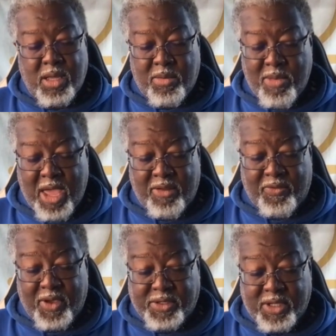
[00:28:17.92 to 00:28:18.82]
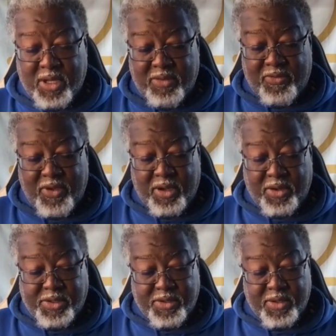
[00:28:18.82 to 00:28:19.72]
and manifested in the
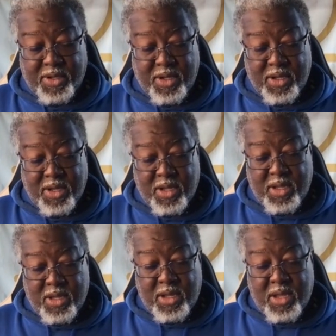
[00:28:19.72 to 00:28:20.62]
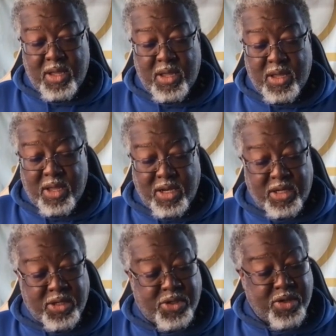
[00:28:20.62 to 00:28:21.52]
fingers,
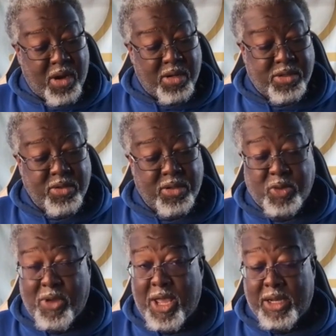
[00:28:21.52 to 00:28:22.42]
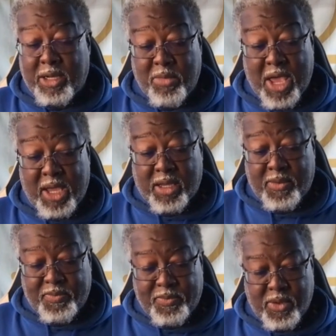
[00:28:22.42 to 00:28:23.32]
and discharged through the spine and back.
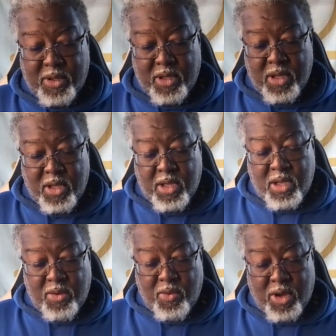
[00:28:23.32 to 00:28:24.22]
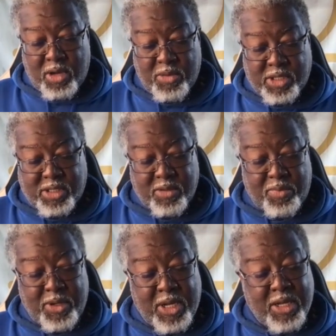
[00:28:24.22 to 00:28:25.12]
One must
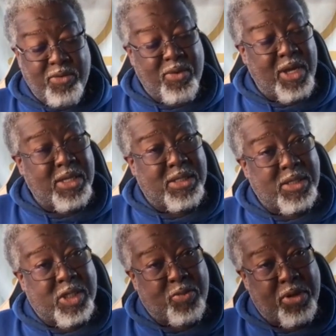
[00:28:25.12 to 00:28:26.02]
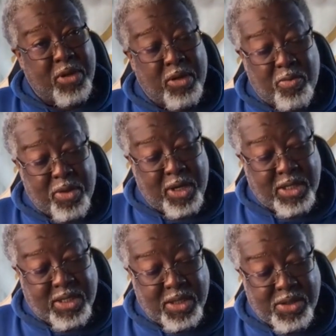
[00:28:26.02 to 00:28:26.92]
completely raise the spirit or pay
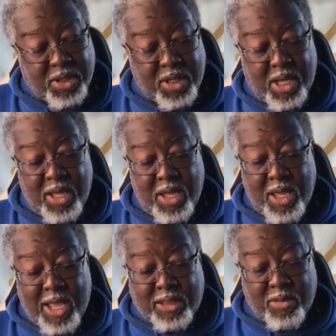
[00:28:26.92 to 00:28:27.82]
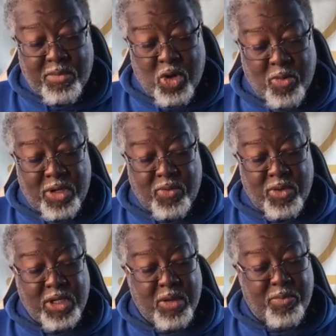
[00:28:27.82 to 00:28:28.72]
attention at the moment
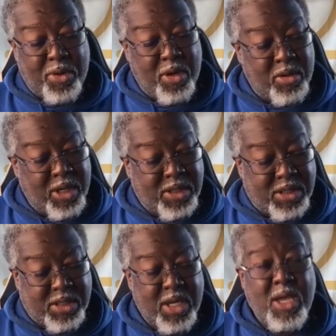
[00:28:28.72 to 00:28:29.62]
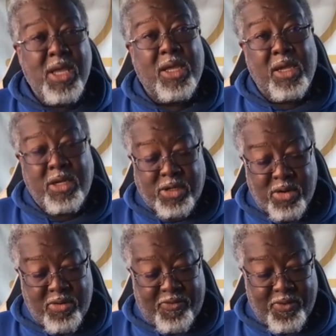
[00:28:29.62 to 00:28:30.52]
when the opponent's
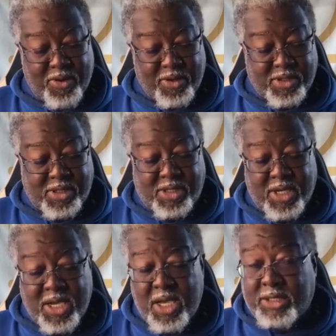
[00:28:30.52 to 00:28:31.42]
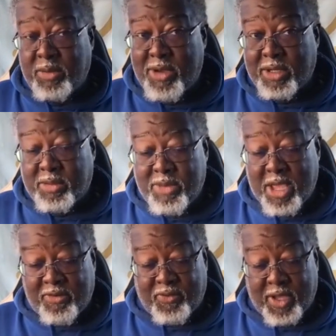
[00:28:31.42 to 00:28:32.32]
internal force is just about to
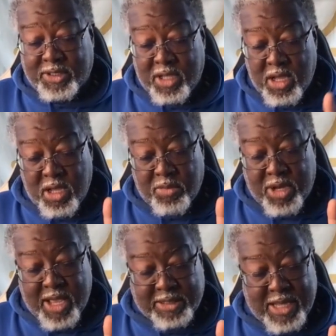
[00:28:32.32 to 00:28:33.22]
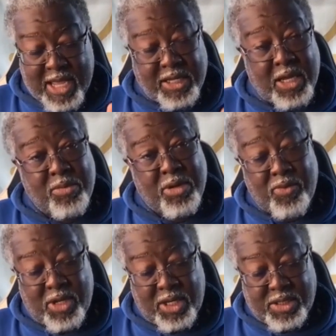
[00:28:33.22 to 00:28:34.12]
manifest, but has not yet been
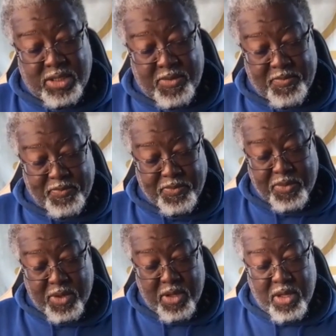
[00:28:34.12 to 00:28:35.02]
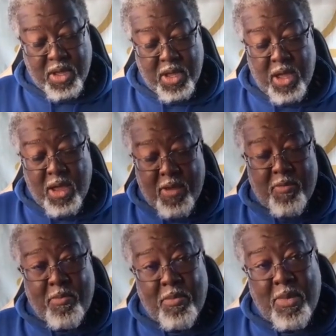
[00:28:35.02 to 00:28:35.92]
released.
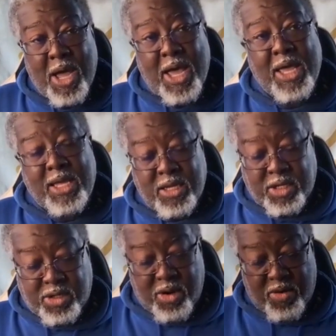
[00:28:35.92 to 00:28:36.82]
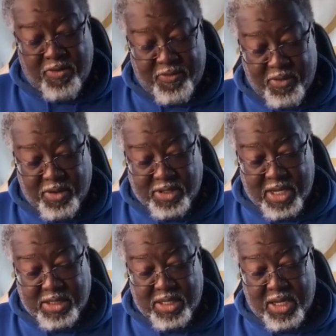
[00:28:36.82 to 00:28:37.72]
My internal force
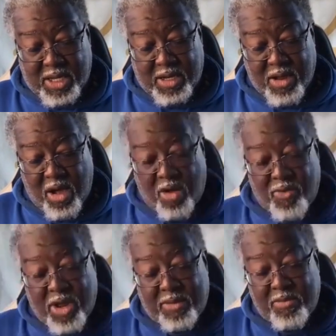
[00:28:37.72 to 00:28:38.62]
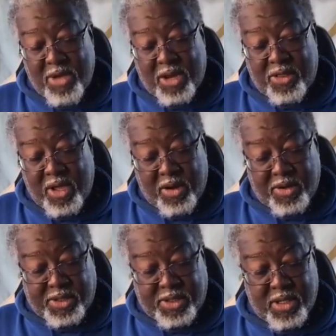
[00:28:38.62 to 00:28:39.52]
has then already met
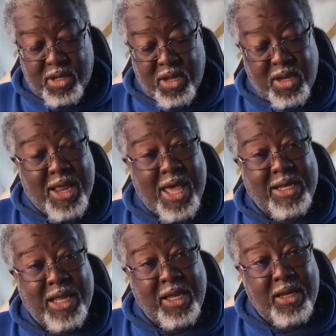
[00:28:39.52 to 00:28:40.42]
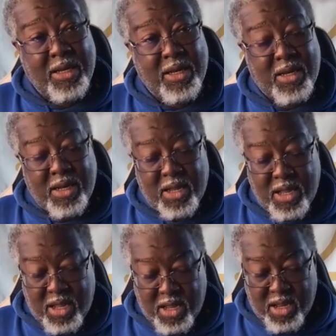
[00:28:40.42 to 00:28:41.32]
theirs, not late,
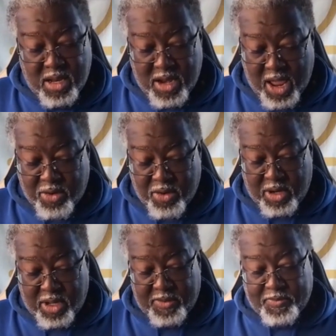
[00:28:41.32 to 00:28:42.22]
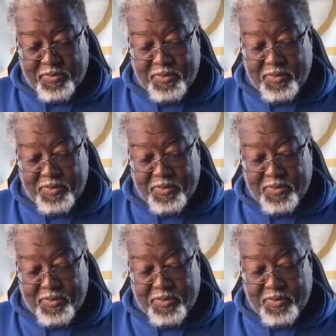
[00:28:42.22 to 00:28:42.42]
not early.